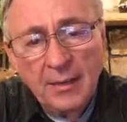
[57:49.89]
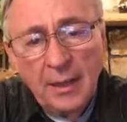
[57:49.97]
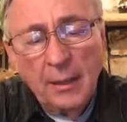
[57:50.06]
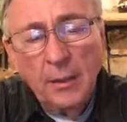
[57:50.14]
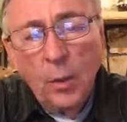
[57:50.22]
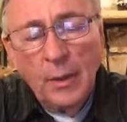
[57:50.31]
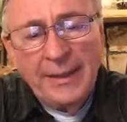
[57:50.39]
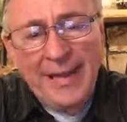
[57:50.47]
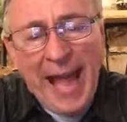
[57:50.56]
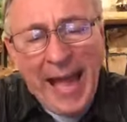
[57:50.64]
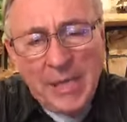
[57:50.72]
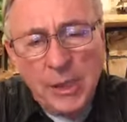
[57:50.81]
That, Lord
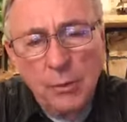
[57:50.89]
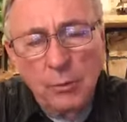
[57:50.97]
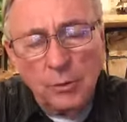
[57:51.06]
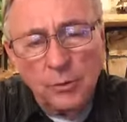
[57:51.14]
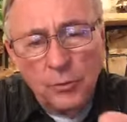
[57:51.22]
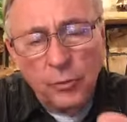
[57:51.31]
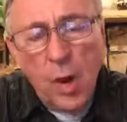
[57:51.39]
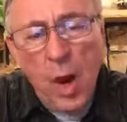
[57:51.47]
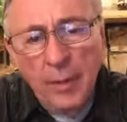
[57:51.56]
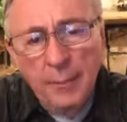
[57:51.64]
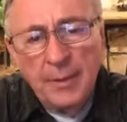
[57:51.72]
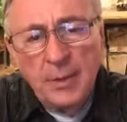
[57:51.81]
God, you will
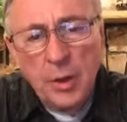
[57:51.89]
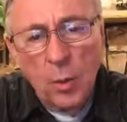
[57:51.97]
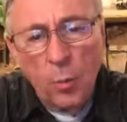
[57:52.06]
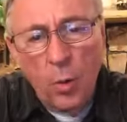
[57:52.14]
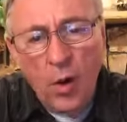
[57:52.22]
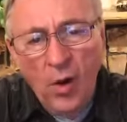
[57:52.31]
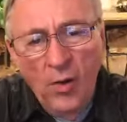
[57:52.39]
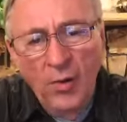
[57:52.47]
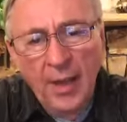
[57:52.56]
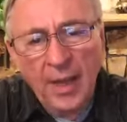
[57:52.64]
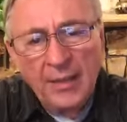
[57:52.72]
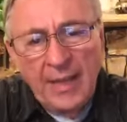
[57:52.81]
draw them into your
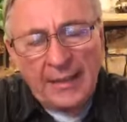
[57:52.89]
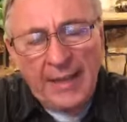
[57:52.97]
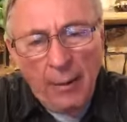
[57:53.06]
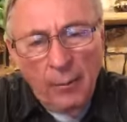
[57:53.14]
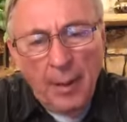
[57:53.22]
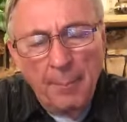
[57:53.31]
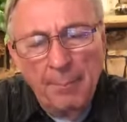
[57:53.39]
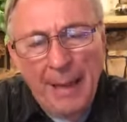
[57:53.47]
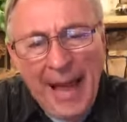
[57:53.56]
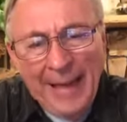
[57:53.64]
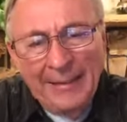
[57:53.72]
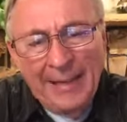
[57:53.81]
word, that they will
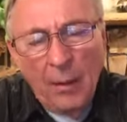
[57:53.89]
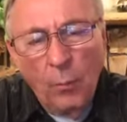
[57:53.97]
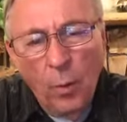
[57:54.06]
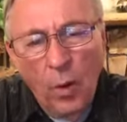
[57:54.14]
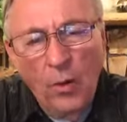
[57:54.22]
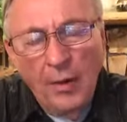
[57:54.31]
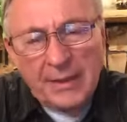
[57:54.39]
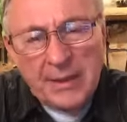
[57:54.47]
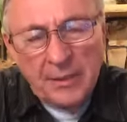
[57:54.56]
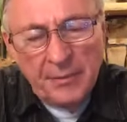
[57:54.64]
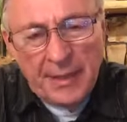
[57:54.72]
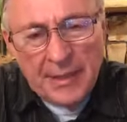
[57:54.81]
abide in that word
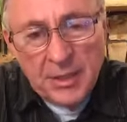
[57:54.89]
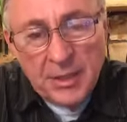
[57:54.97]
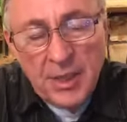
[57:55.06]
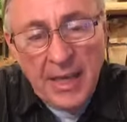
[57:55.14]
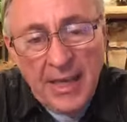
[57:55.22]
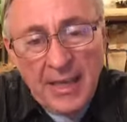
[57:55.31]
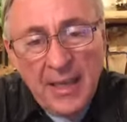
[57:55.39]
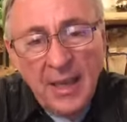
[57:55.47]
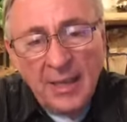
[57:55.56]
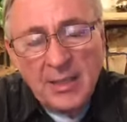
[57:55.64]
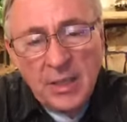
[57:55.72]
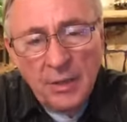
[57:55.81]
until they see,
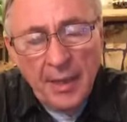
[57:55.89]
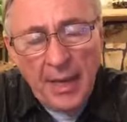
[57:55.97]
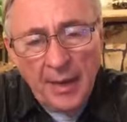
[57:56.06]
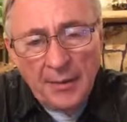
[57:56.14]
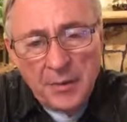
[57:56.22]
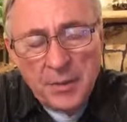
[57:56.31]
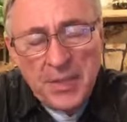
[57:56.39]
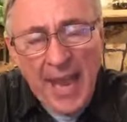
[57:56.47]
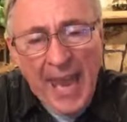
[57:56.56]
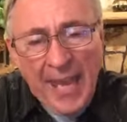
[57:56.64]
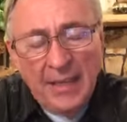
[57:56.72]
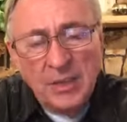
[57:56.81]
until they
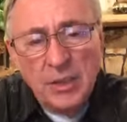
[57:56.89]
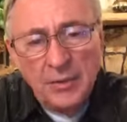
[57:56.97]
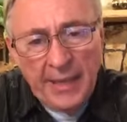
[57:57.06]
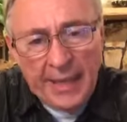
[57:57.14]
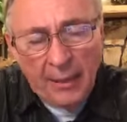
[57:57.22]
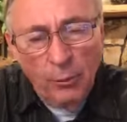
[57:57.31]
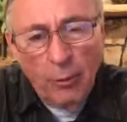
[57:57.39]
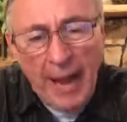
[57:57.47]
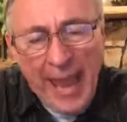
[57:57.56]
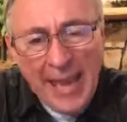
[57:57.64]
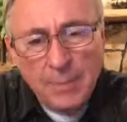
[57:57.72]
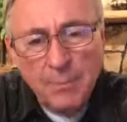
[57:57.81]
understand, until they
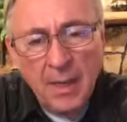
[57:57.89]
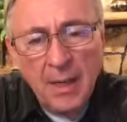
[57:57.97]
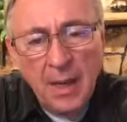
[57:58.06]
grasp,